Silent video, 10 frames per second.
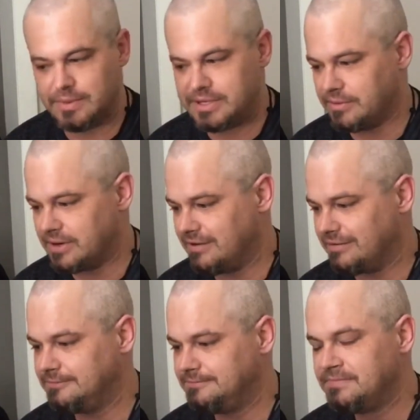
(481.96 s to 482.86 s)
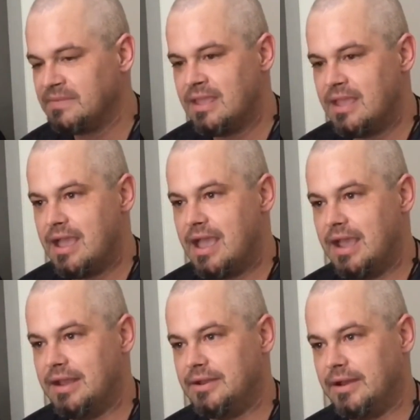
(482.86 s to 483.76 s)
I'm not worried
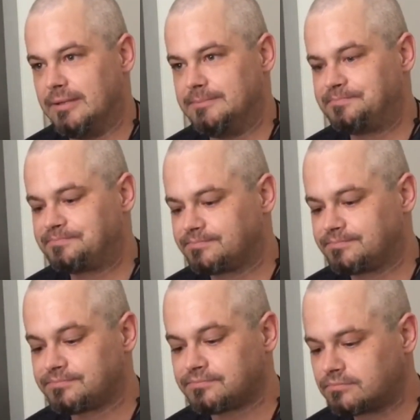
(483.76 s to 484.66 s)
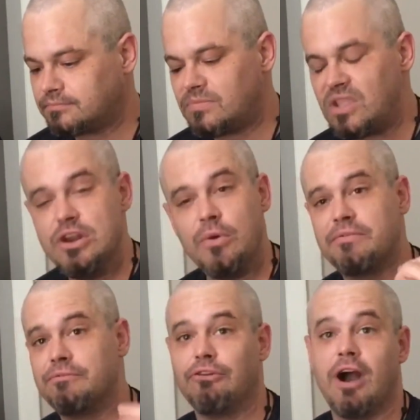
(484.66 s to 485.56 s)
about no apocalypse.
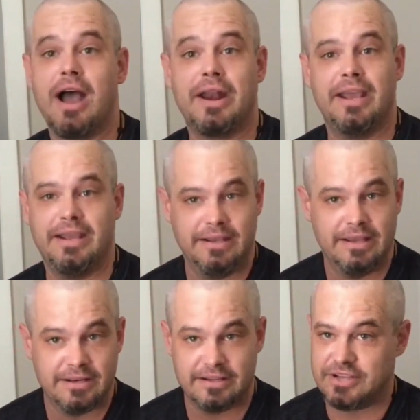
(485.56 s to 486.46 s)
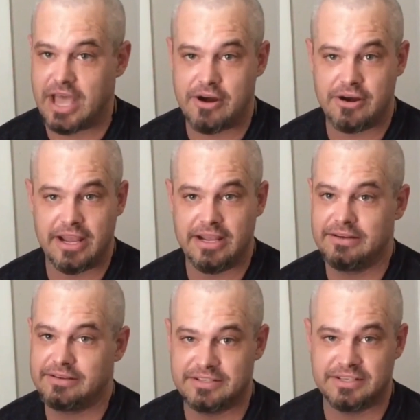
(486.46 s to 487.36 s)
Okay? The whole
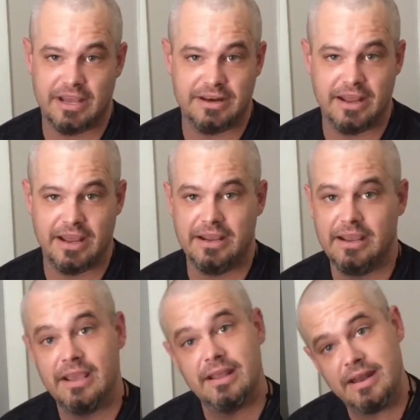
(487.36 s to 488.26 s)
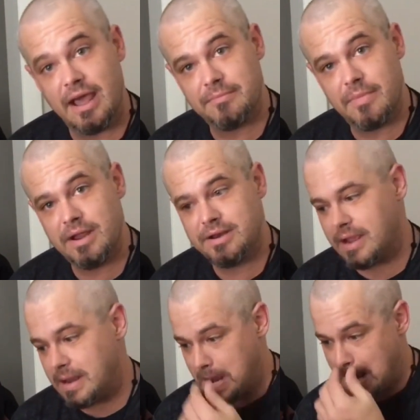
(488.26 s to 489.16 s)
point is,
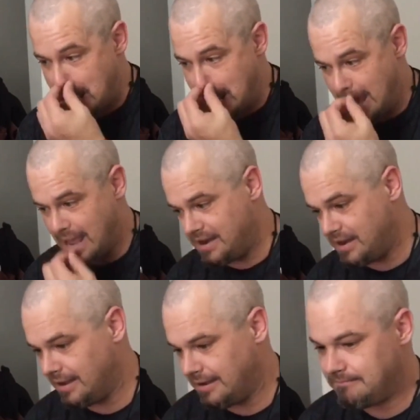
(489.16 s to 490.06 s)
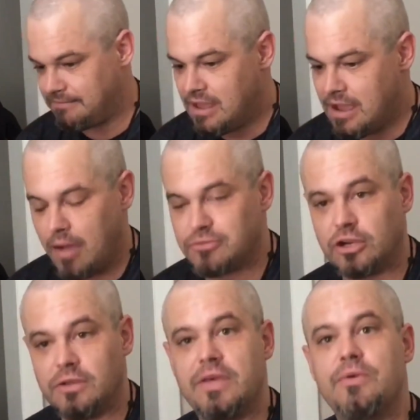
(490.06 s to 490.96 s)
anybody. And I'm only
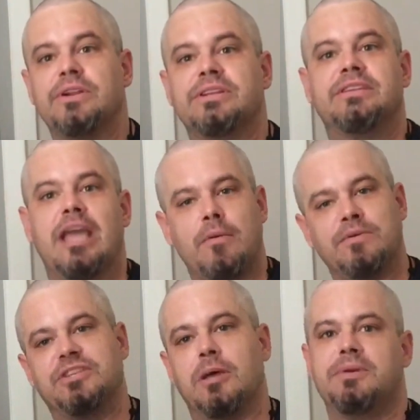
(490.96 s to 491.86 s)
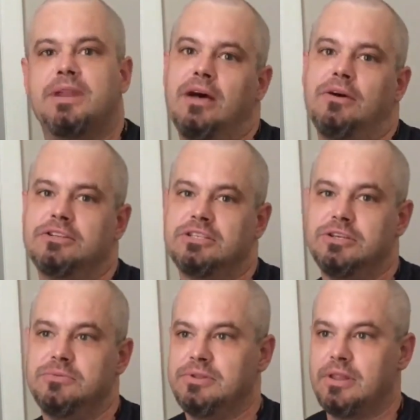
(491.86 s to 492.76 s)
trying to keep it clean in case some
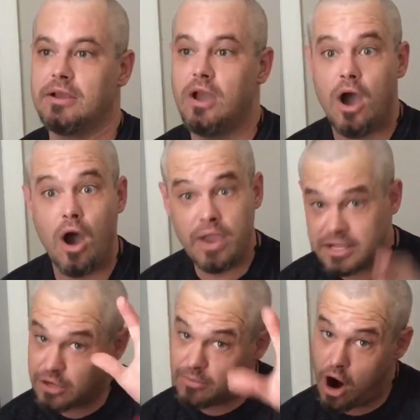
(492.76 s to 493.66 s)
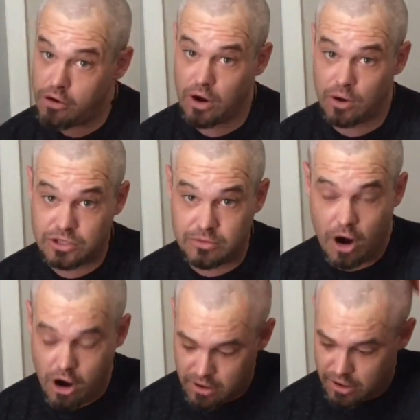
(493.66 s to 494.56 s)
kids is listening to this and I can
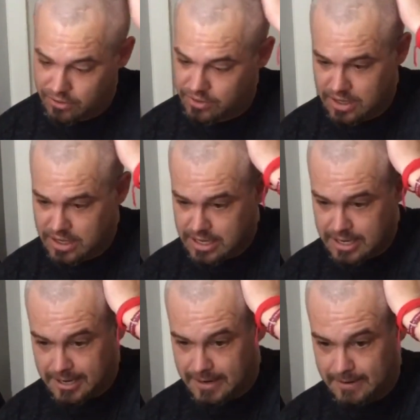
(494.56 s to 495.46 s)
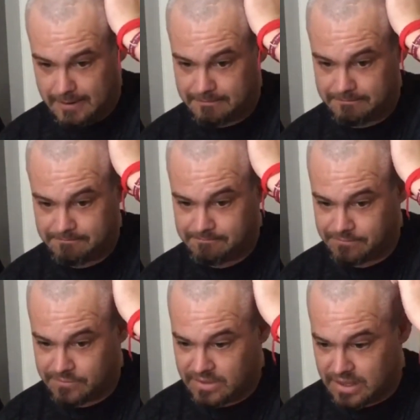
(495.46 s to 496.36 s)
save a few of you little
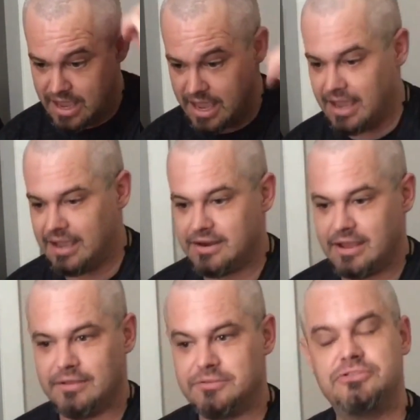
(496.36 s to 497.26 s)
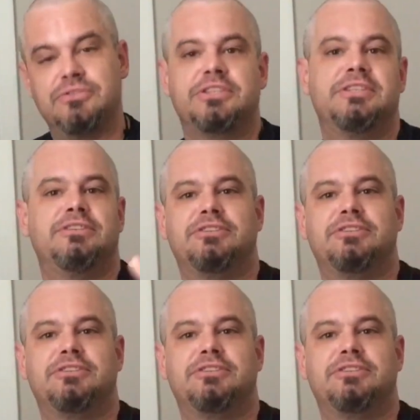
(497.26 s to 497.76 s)
mindless, little snot nose.